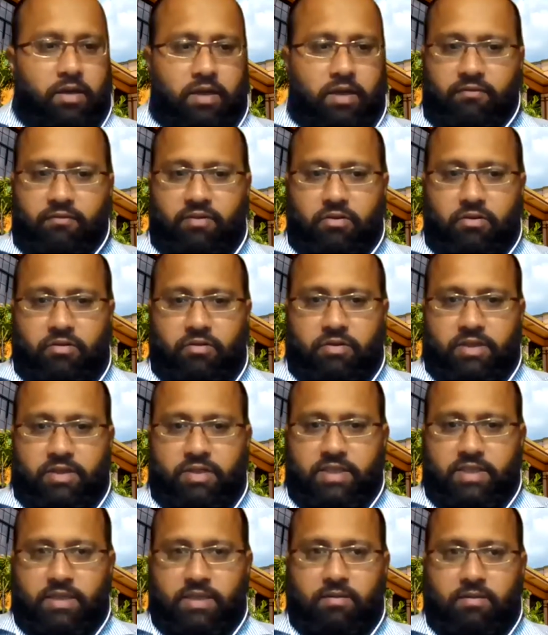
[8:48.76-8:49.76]
Good afternoon,
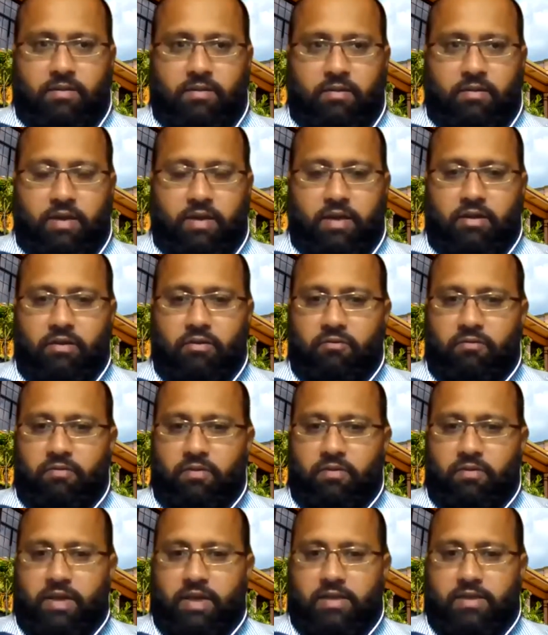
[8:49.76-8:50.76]
Christine. Thank you
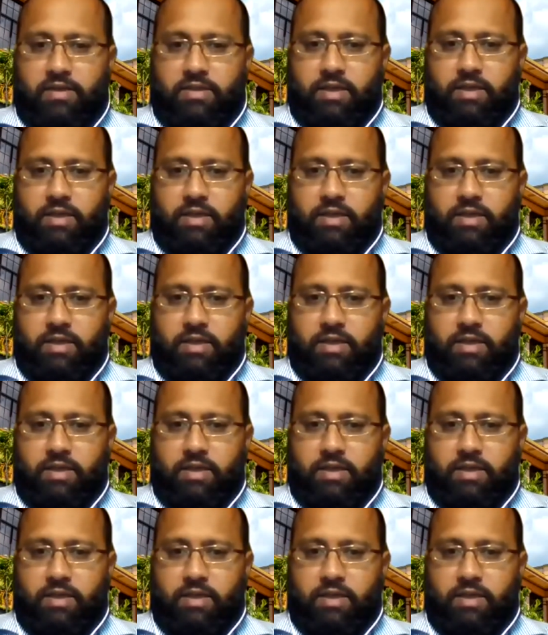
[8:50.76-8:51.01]
for that.